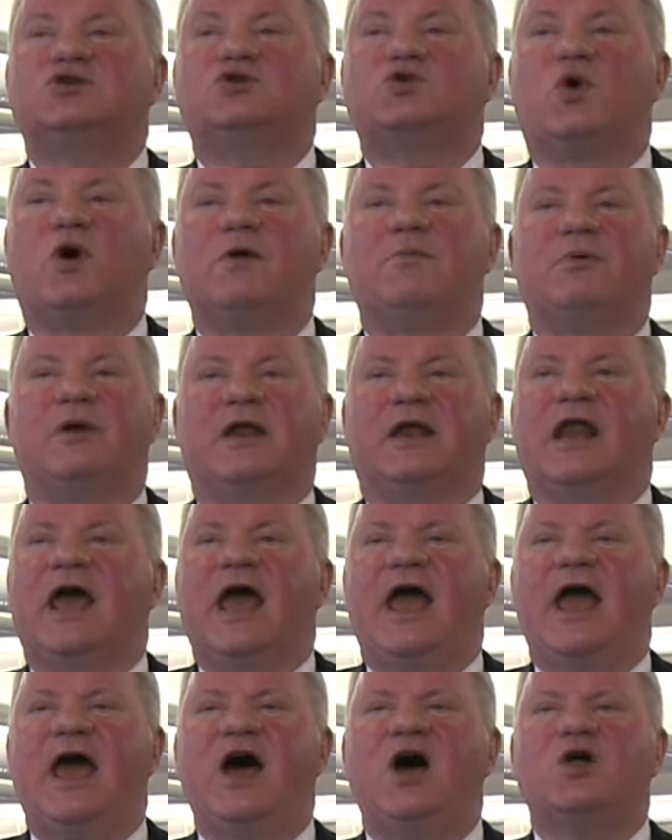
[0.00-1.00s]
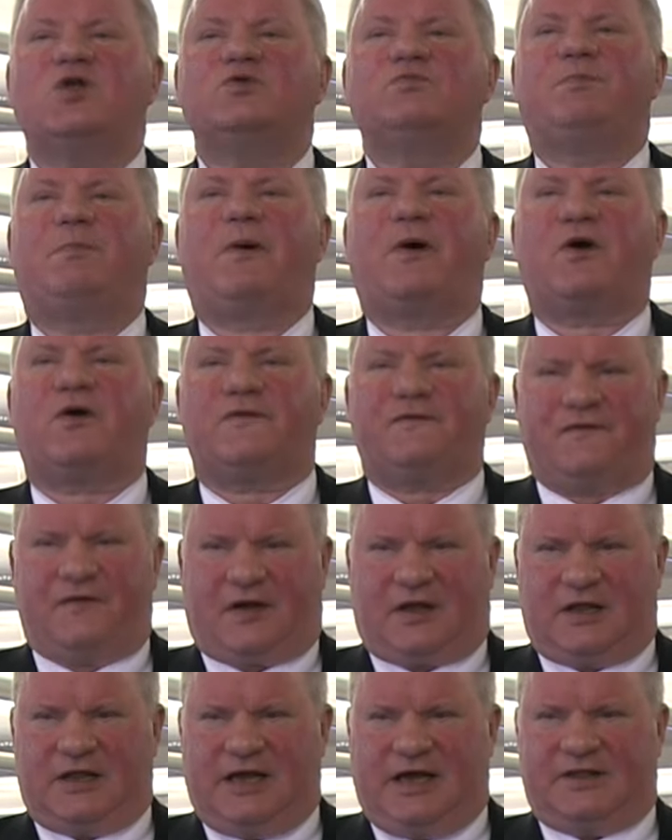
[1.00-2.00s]
soybean held
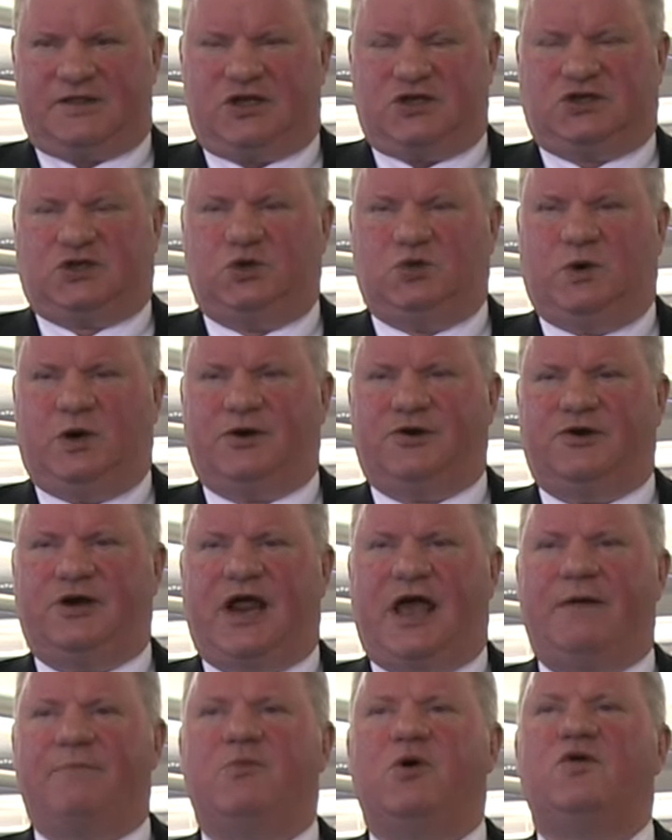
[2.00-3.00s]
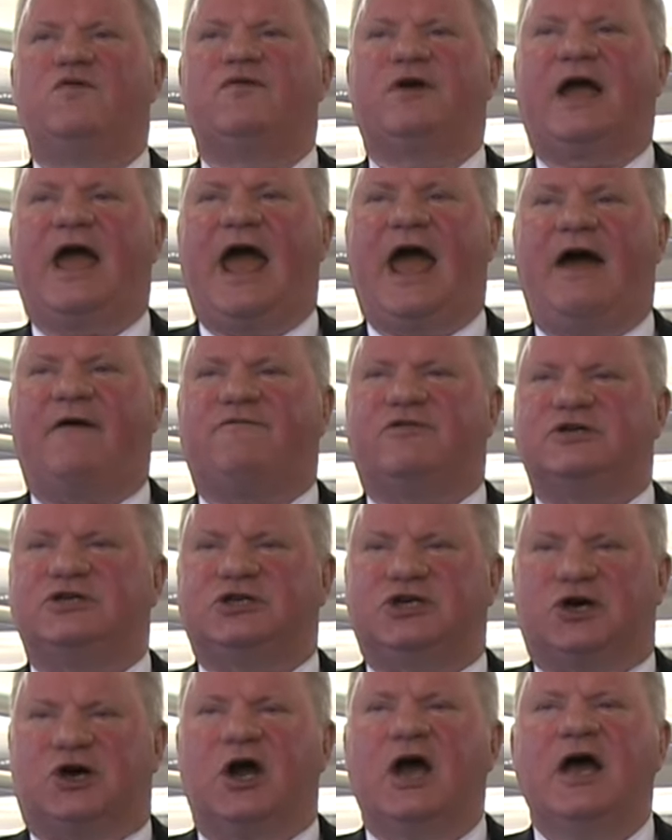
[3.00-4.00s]
perfectly at the 200-day moving
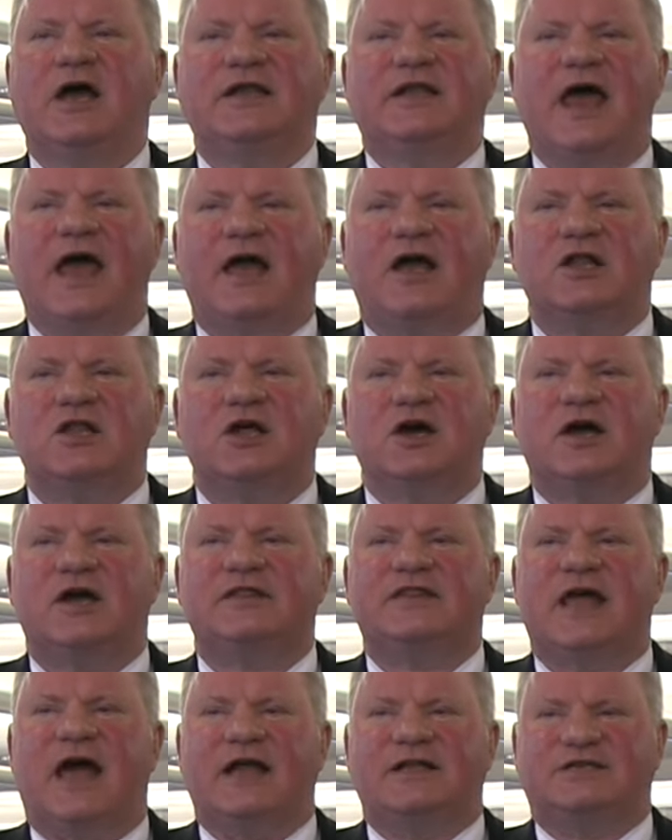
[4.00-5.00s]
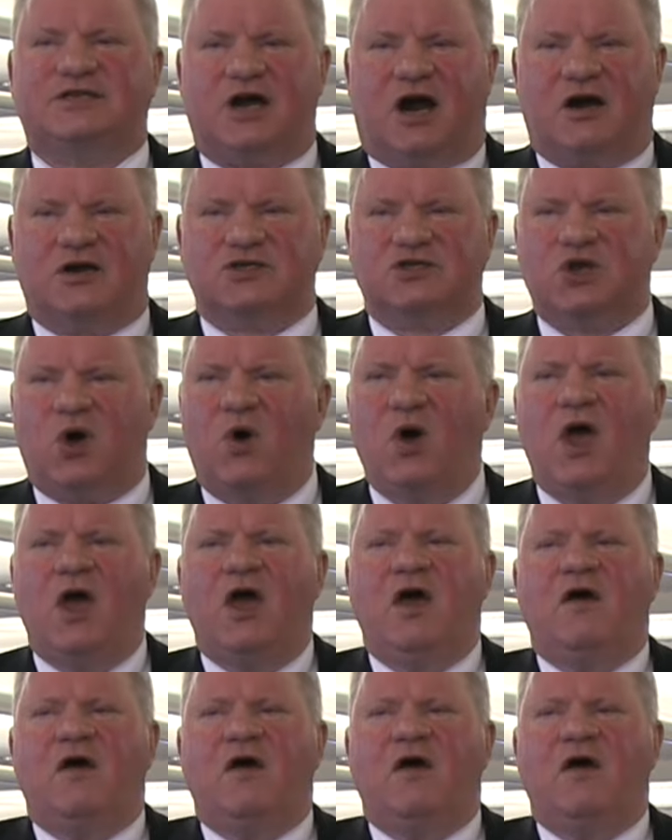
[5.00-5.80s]
average here. Take a look at that chart. So